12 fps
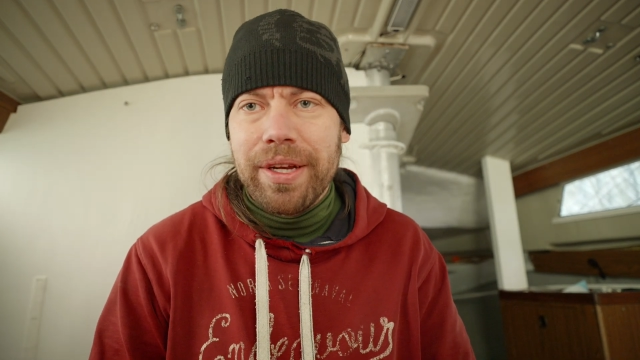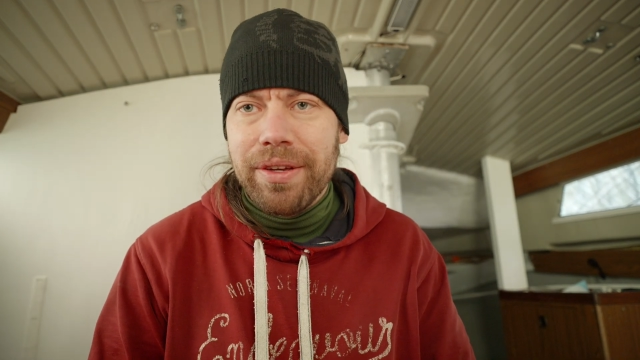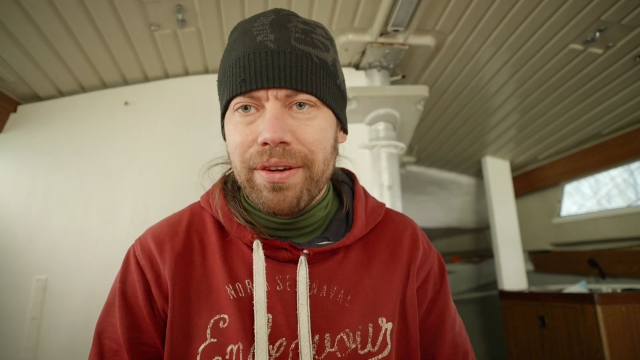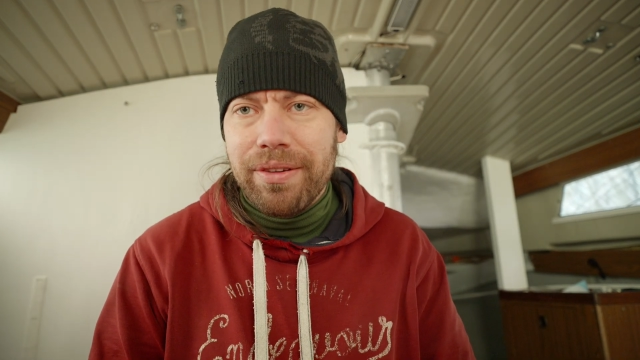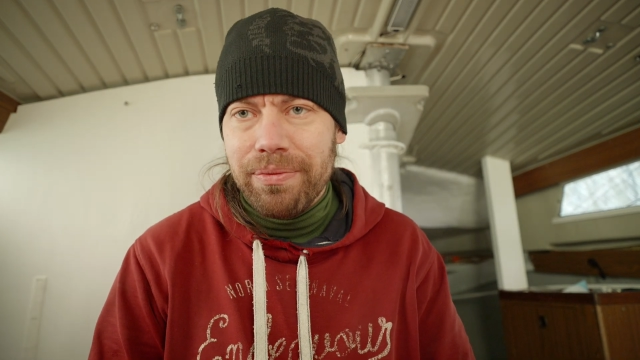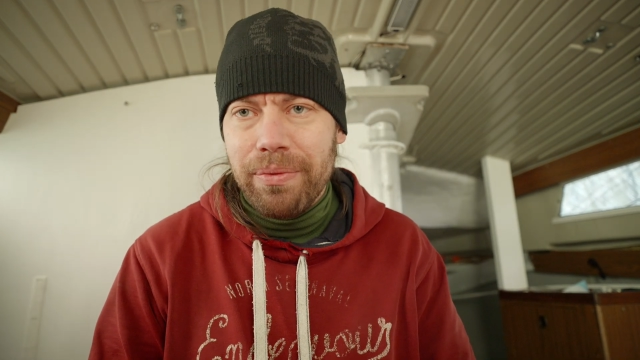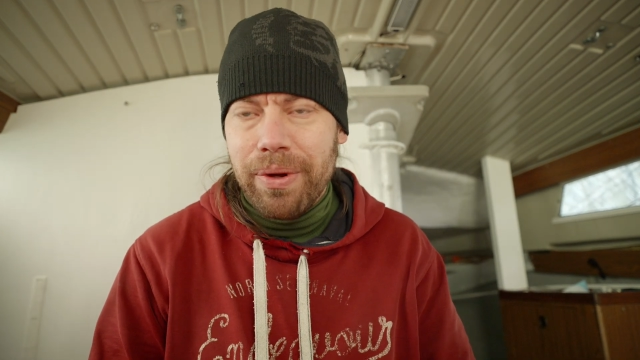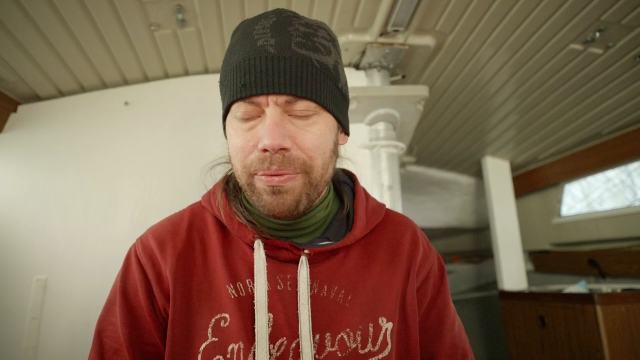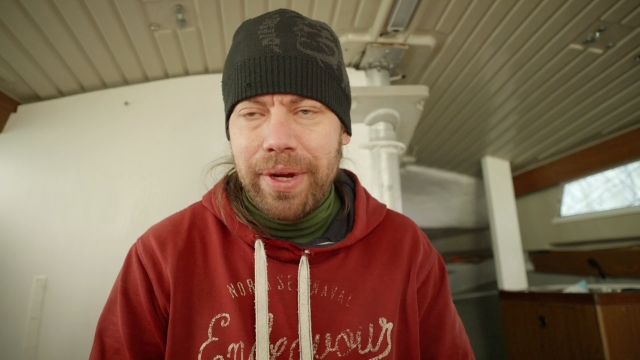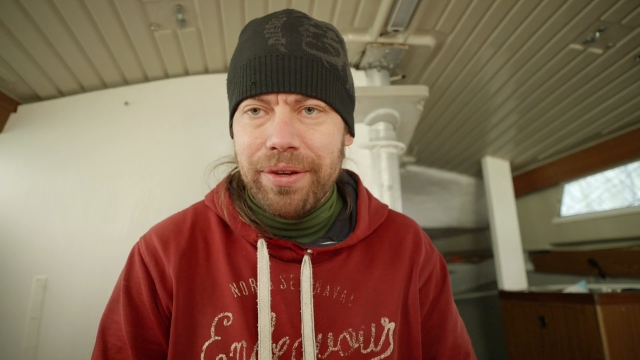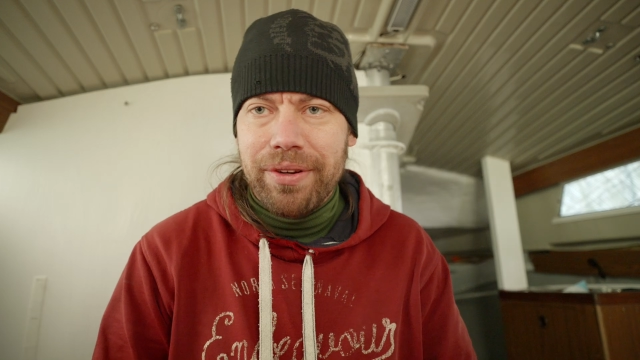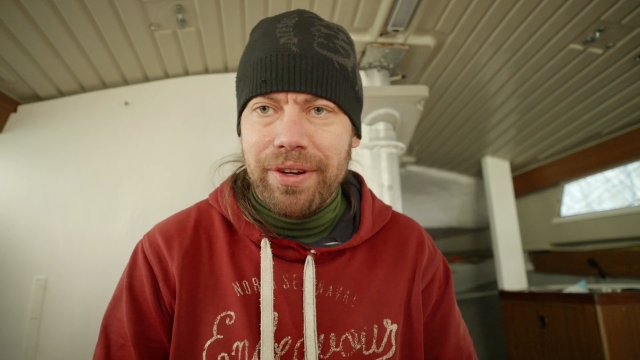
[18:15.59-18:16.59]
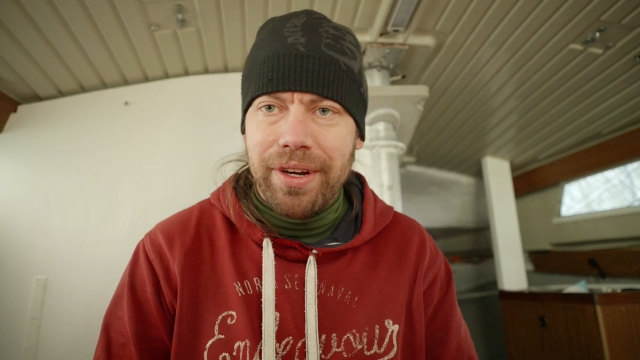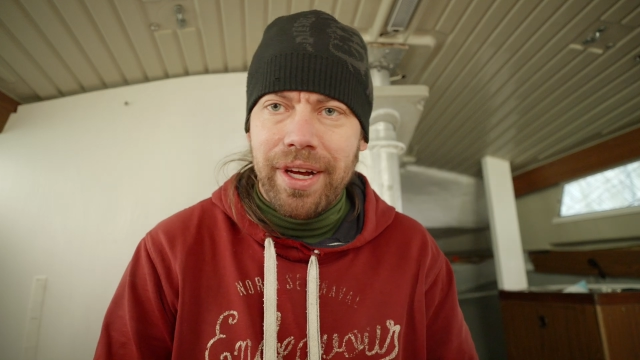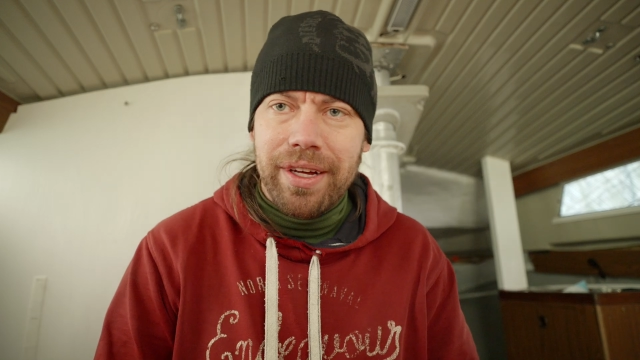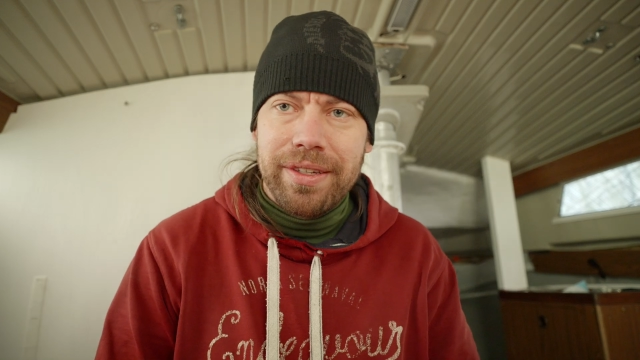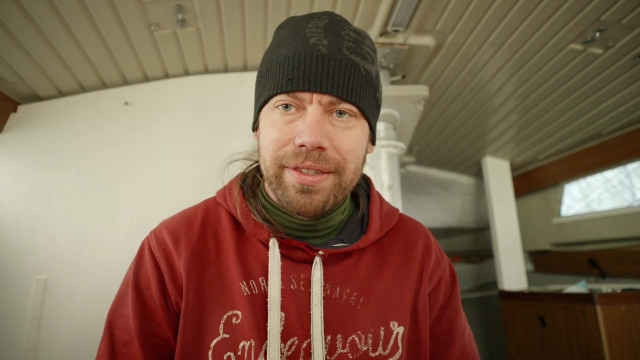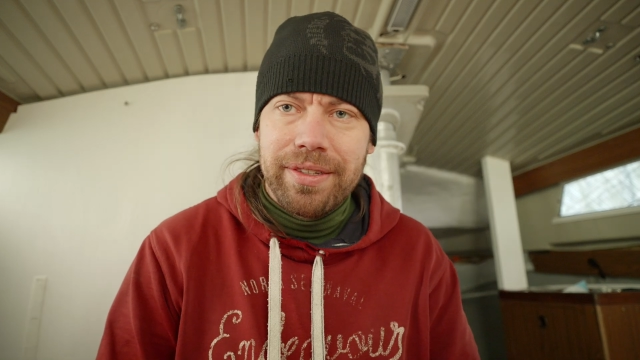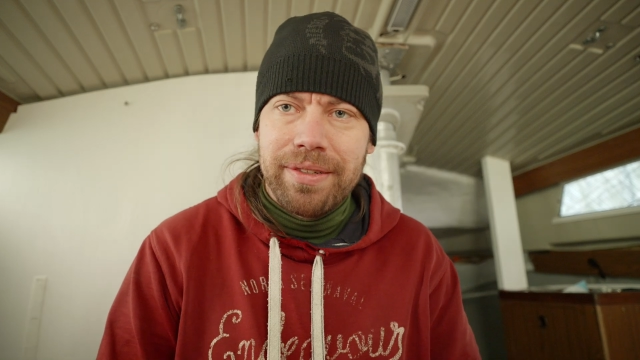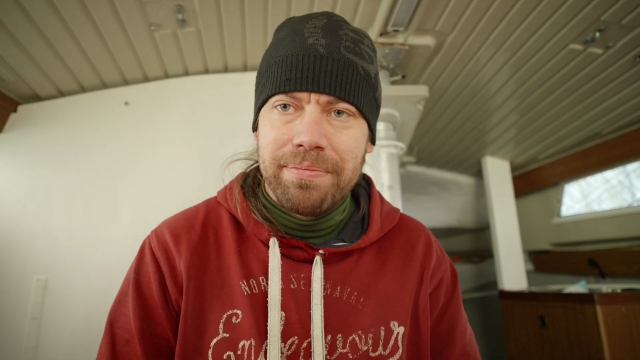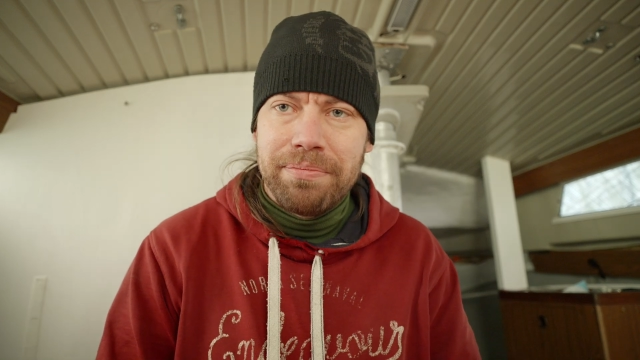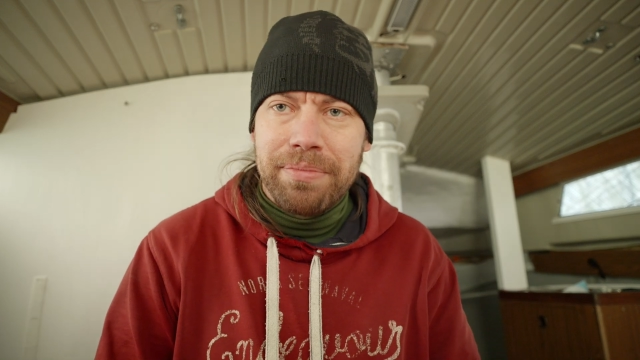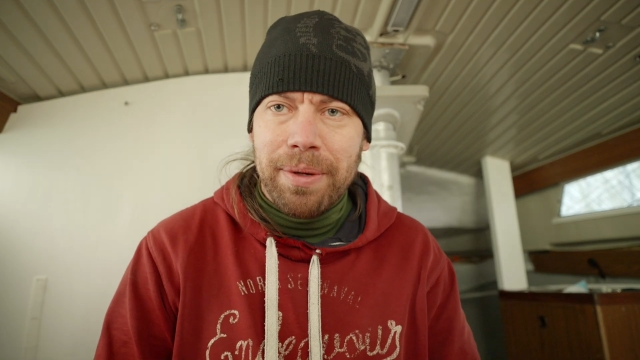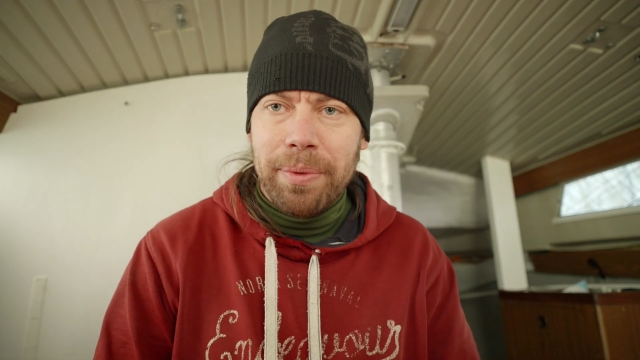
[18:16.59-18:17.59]
you're gonna
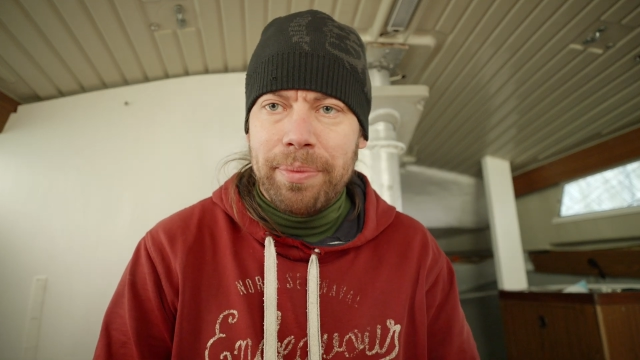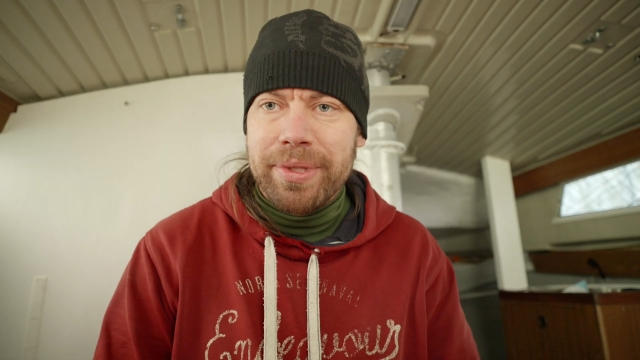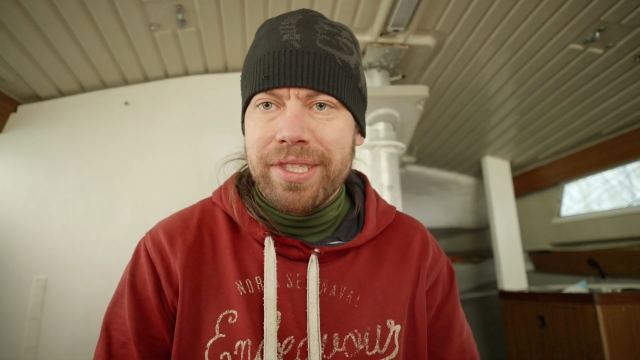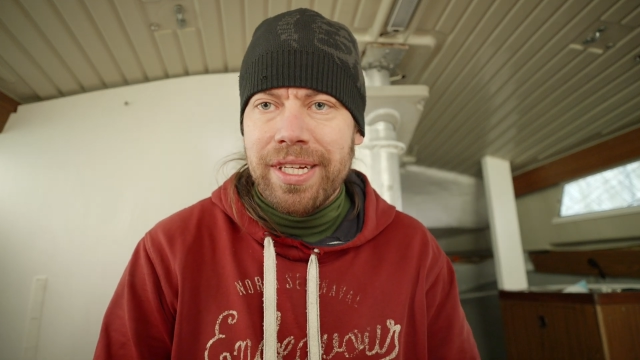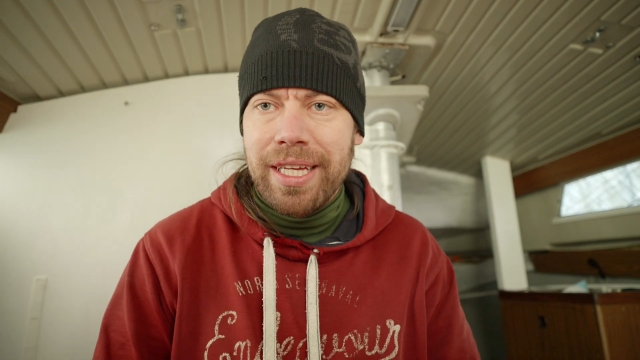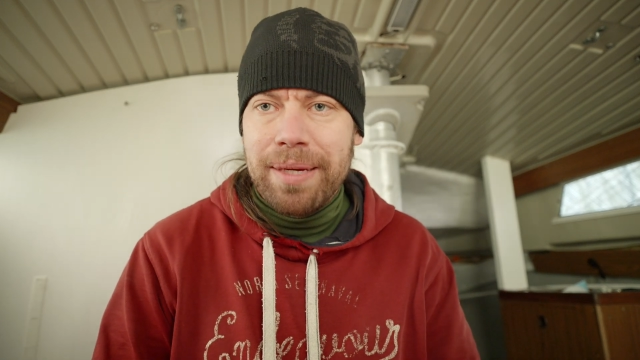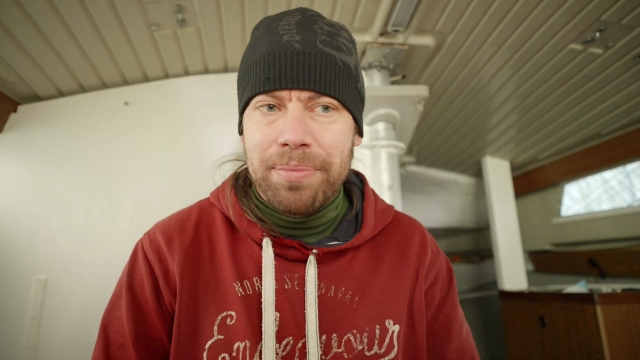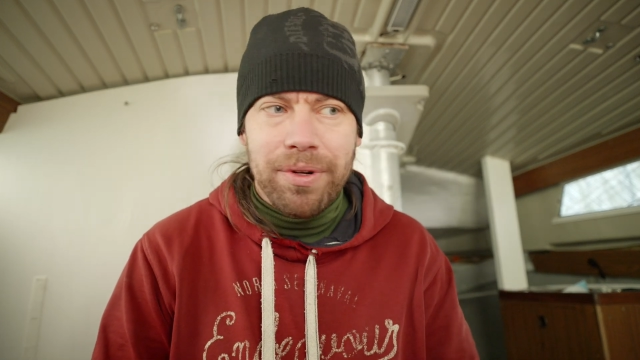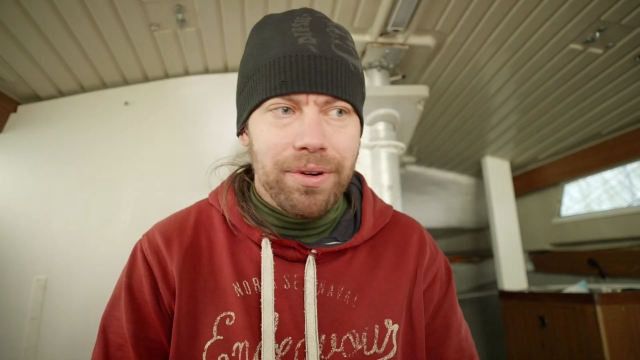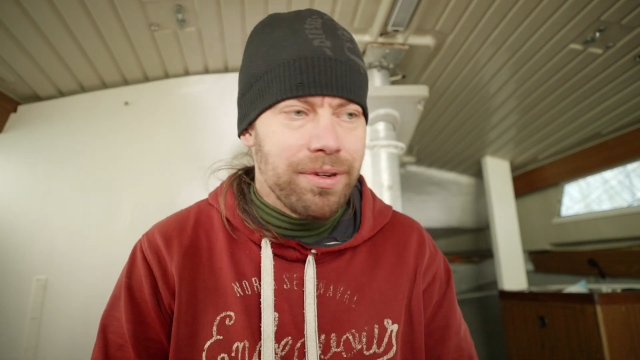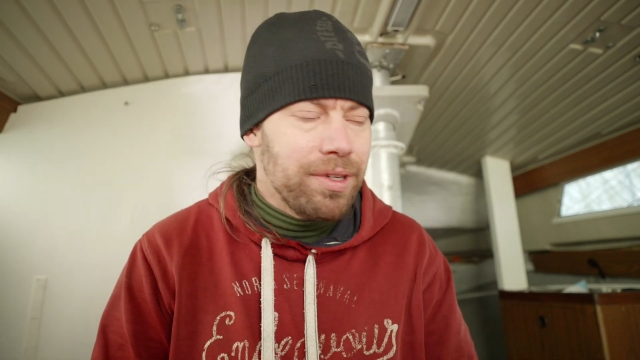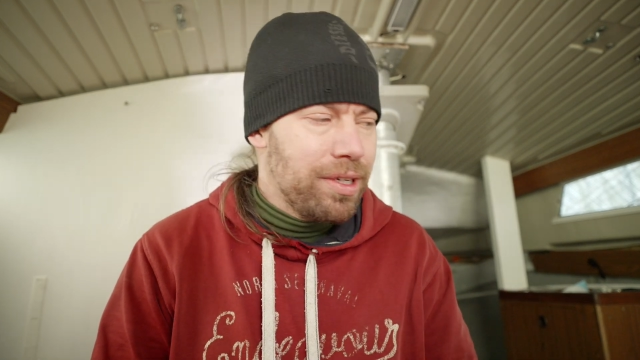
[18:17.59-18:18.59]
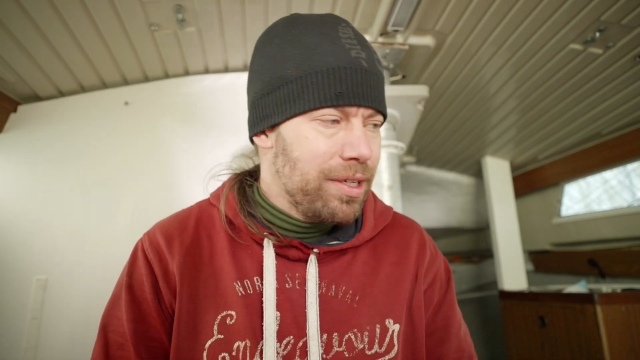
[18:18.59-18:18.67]
probably sleep or